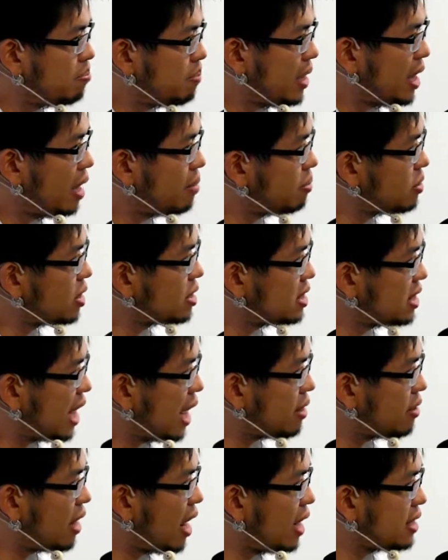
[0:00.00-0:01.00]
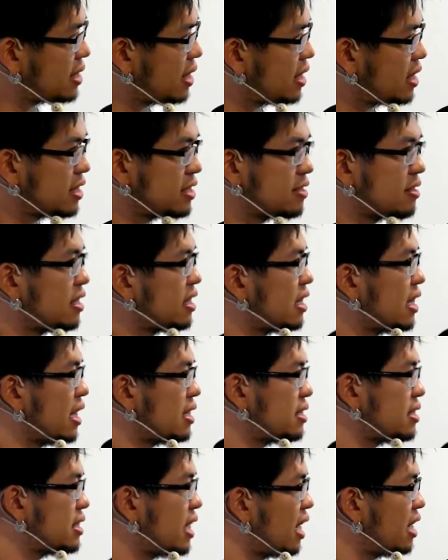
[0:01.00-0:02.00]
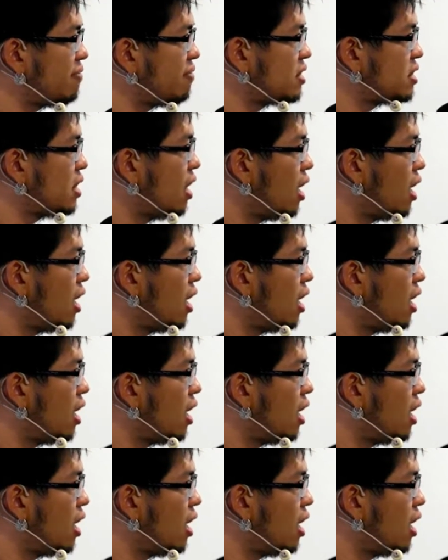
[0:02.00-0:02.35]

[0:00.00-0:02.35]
be able to standardize on this, and that's not even